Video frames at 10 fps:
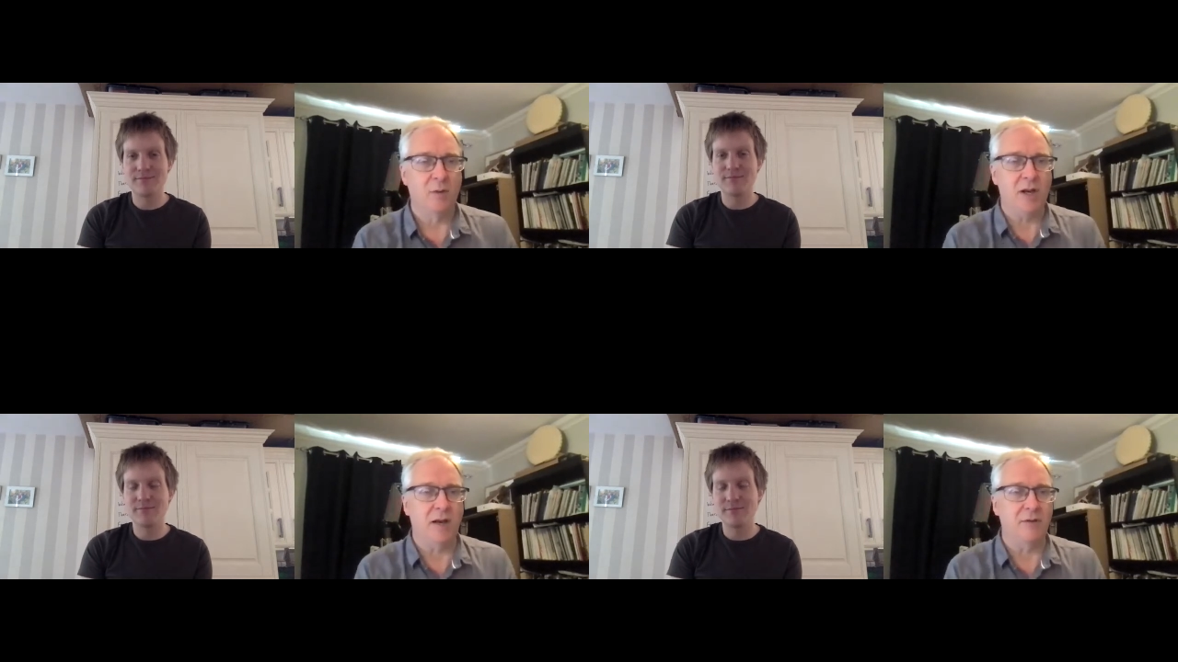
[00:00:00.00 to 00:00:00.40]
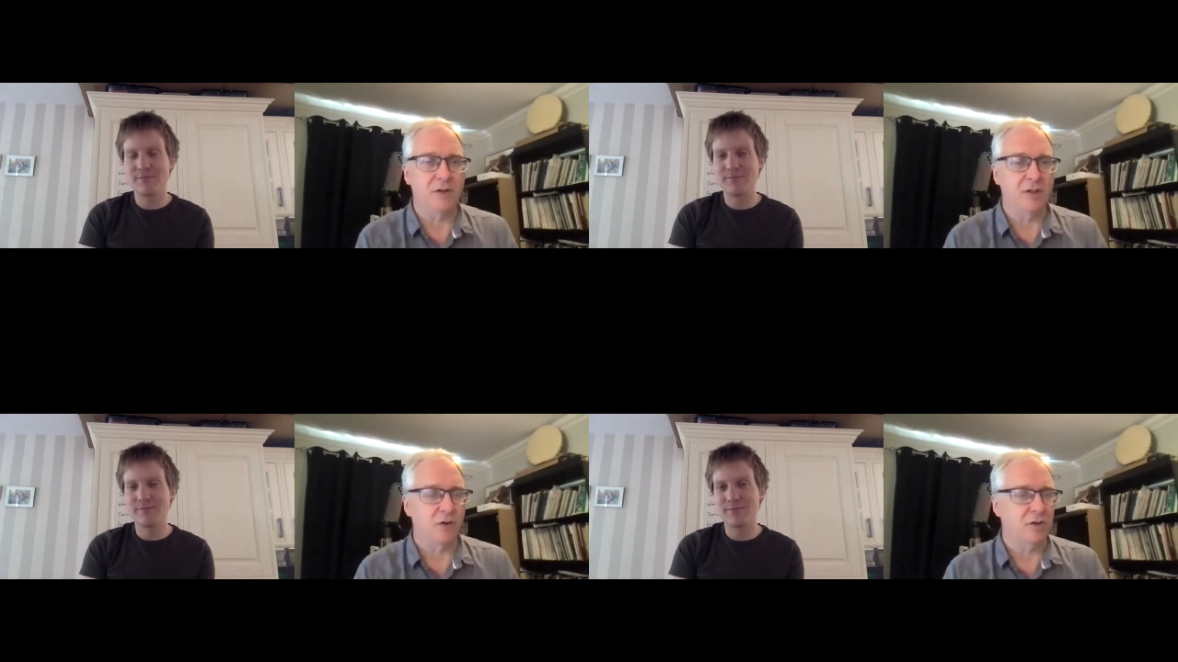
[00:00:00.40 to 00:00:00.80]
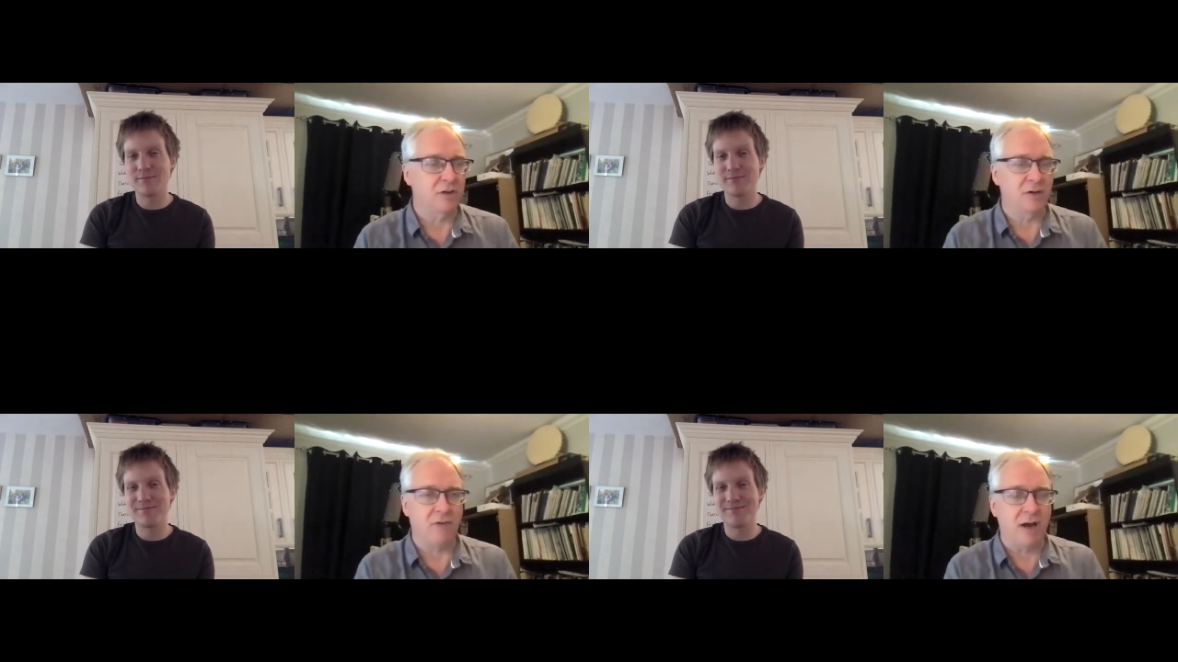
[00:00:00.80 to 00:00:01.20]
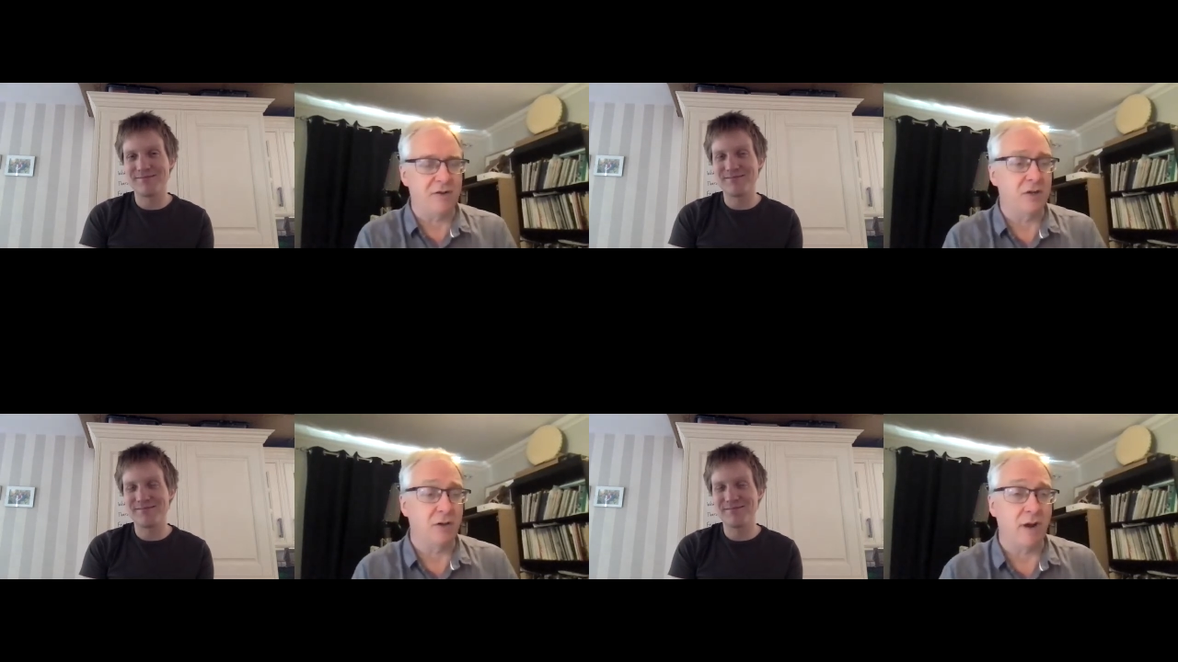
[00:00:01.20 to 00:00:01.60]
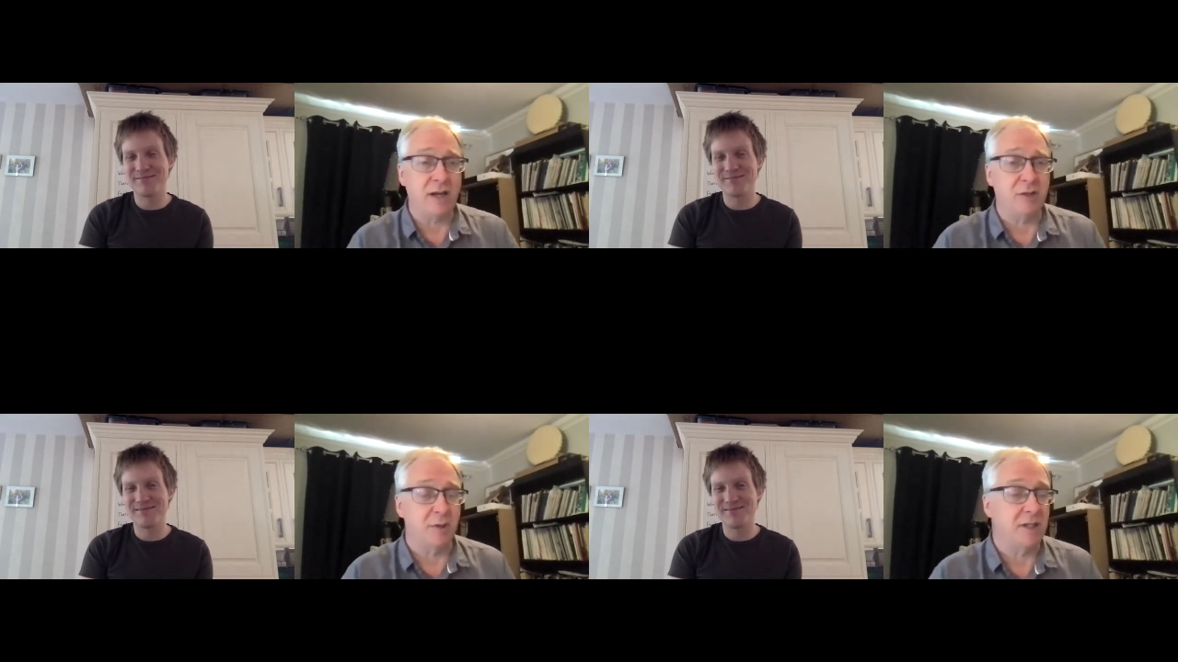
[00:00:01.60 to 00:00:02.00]
Speaker 1: we love your songs and your rounds and your
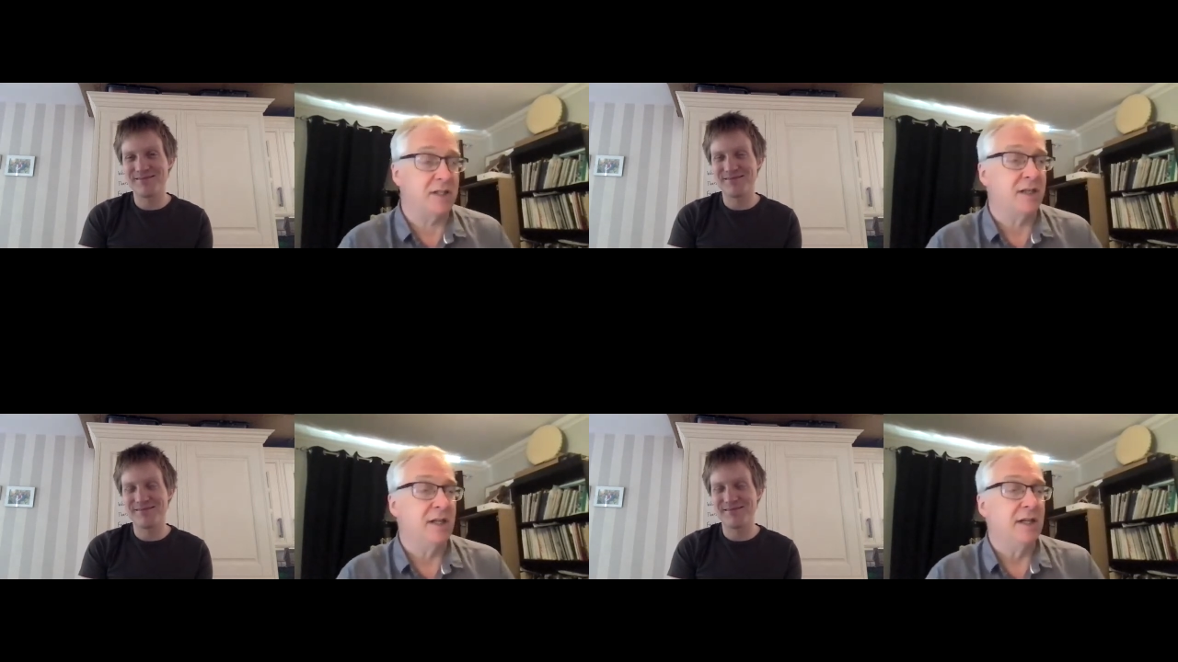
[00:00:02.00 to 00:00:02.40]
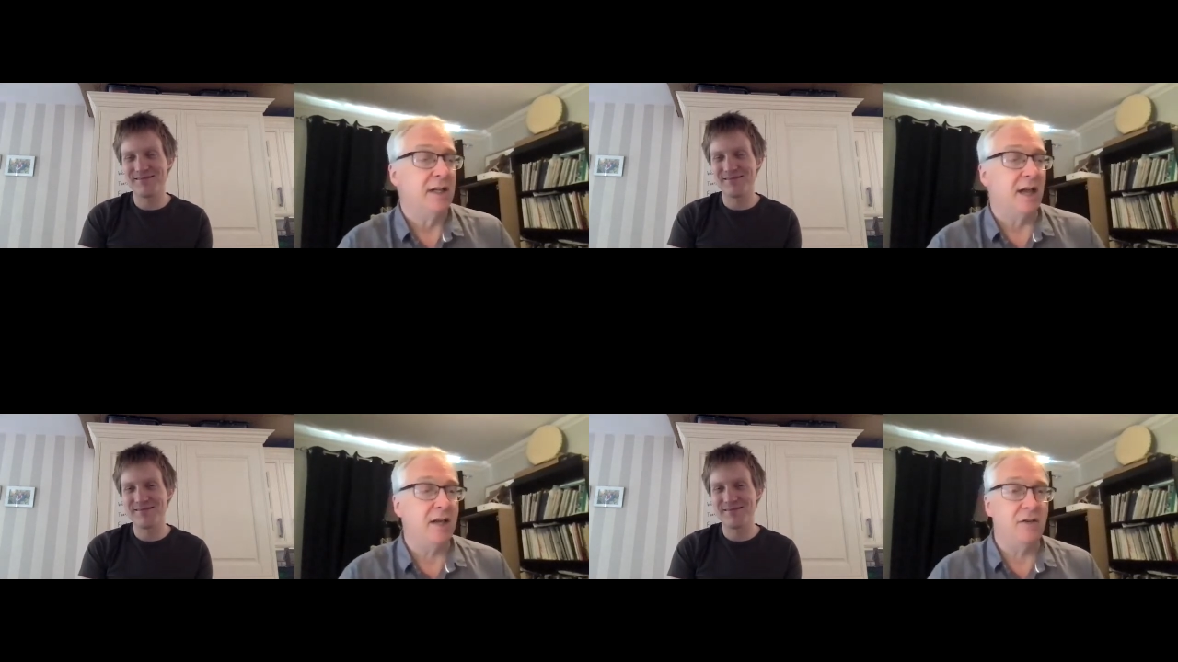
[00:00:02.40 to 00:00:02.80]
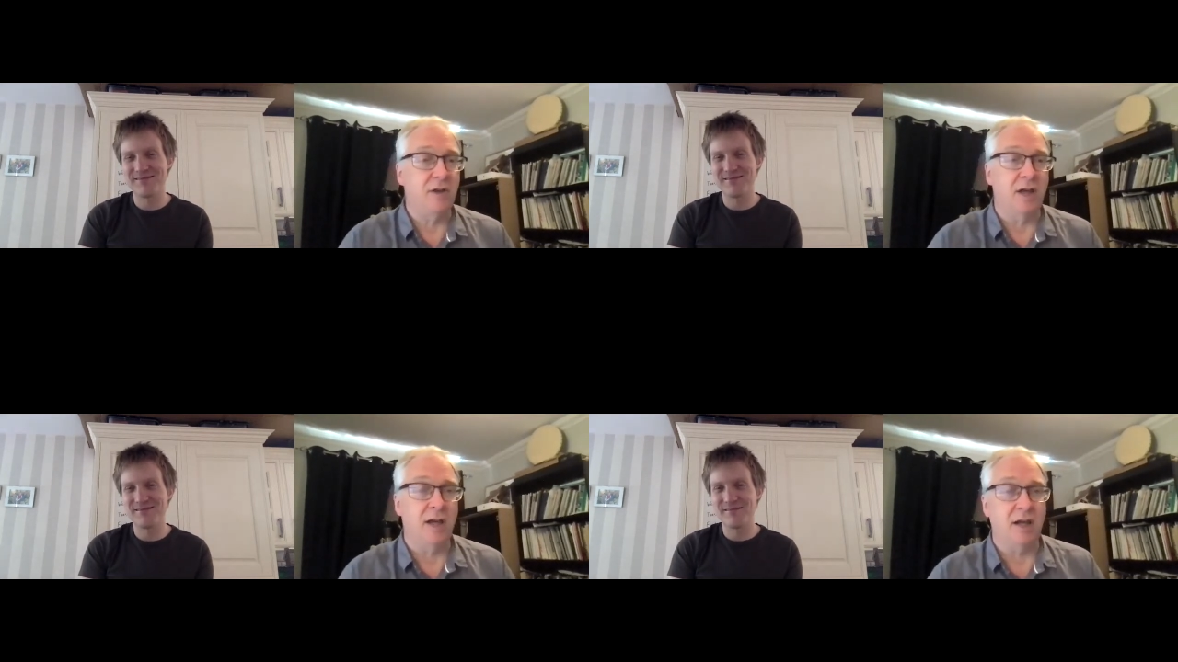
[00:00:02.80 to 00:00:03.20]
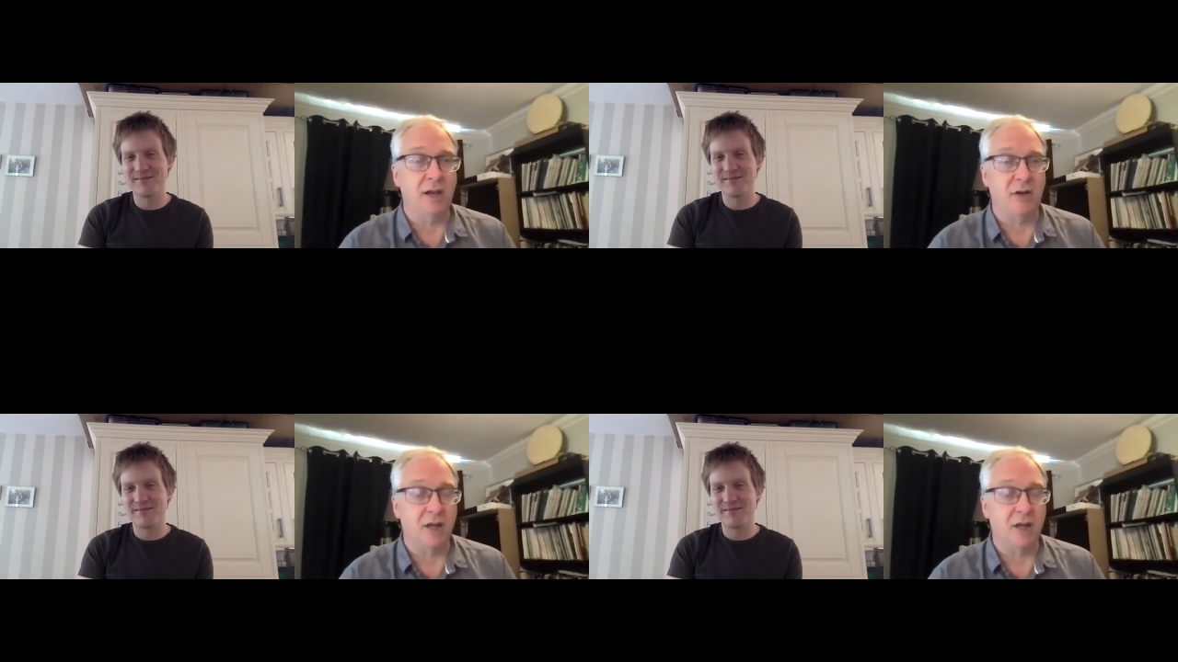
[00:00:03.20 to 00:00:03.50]
arrangements, and you've uh, you know